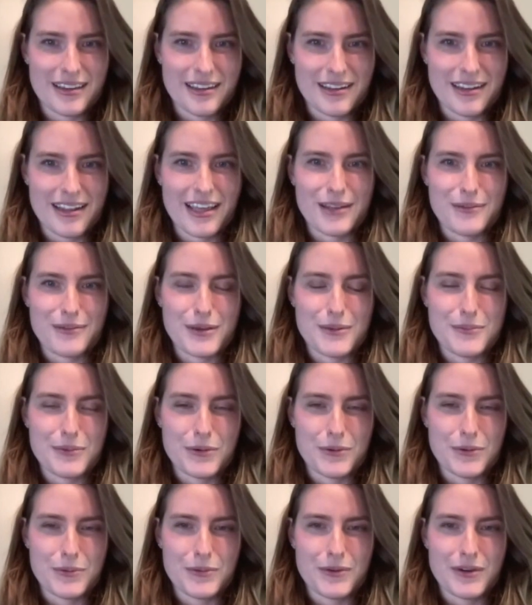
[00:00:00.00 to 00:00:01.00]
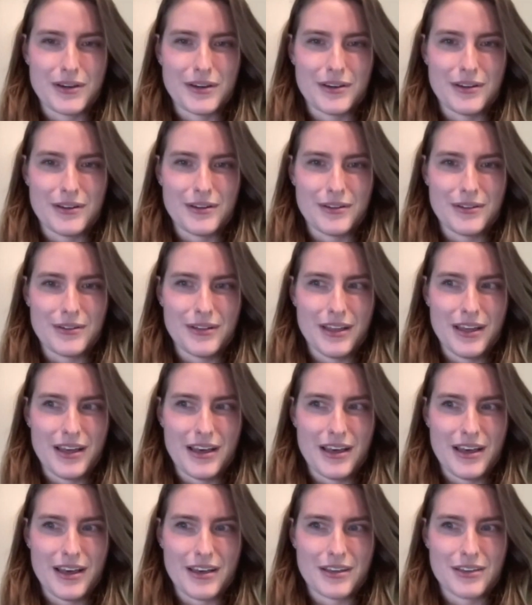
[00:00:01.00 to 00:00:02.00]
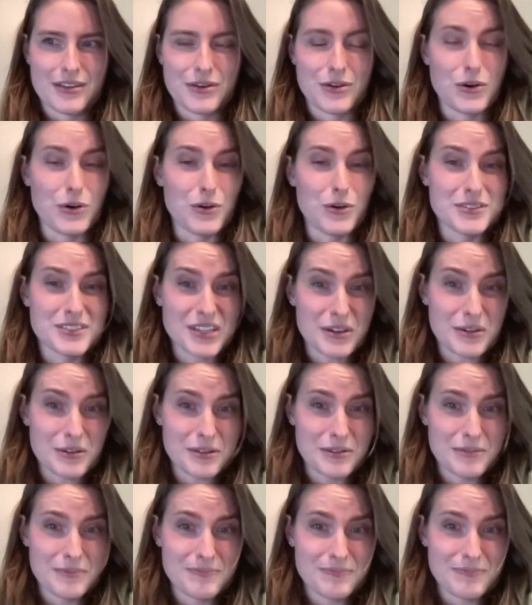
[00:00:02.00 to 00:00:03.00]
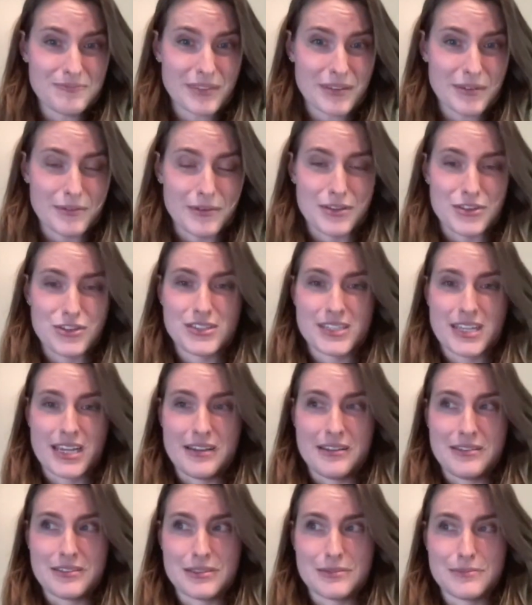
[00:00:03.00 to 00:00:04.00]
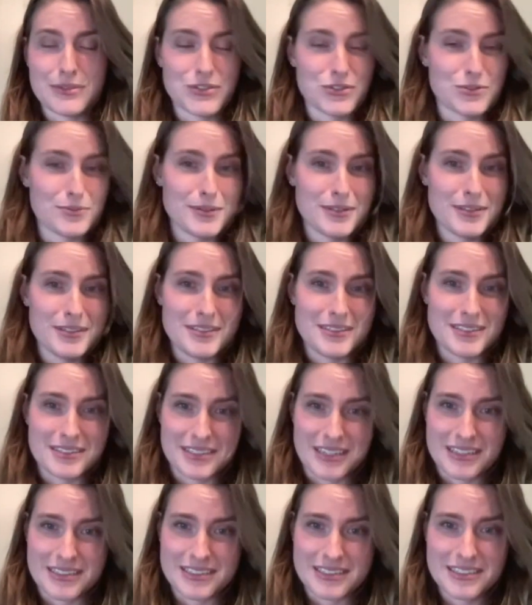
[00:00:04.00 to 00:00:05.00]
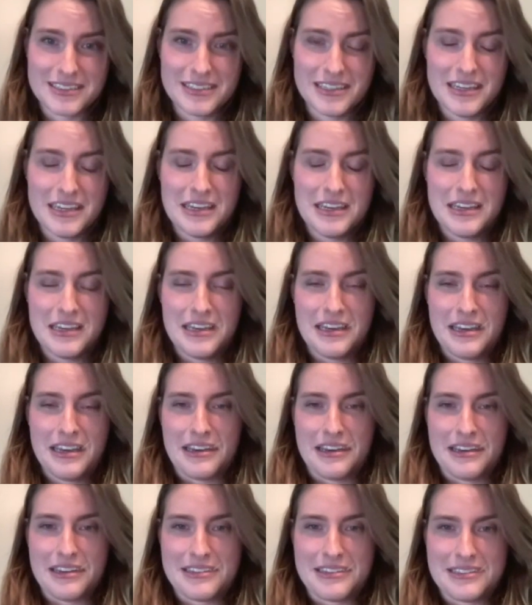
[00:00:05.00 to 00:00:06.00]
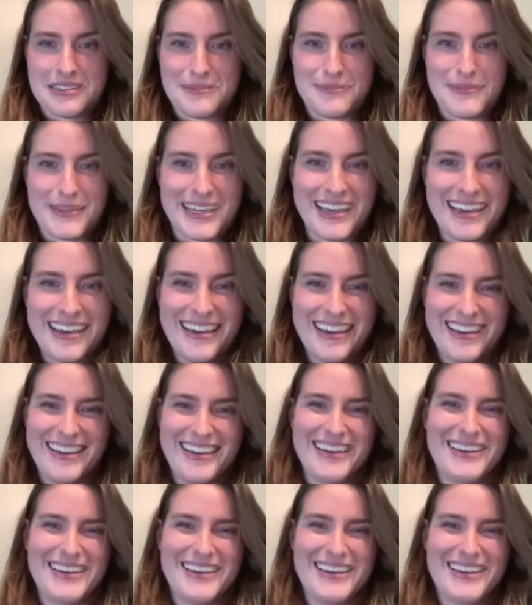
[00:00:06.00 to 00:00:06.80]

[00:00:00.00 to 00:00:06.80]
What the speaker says: A lot of people will cold soak, which sounds miserable and disgusting to me.